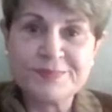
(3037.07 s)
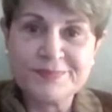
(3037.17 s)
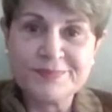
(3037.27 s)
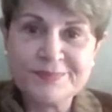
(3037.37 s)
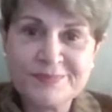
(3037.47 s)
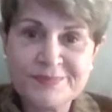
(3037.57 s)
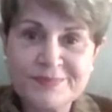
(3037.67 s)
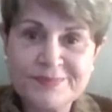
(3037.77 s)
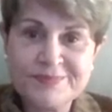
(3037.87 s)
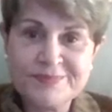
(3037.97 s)

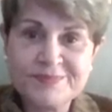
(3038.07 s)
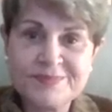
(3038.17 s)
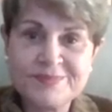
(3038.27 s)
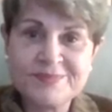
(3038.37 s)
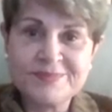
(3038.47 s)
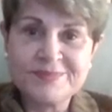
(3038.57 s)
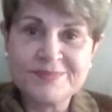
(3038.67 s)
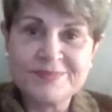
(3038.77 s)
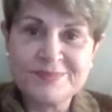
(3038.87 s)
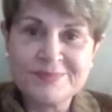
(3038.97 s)

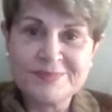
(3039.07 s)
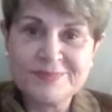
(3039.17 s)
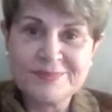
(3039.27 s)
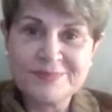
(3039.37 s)
(not speaking)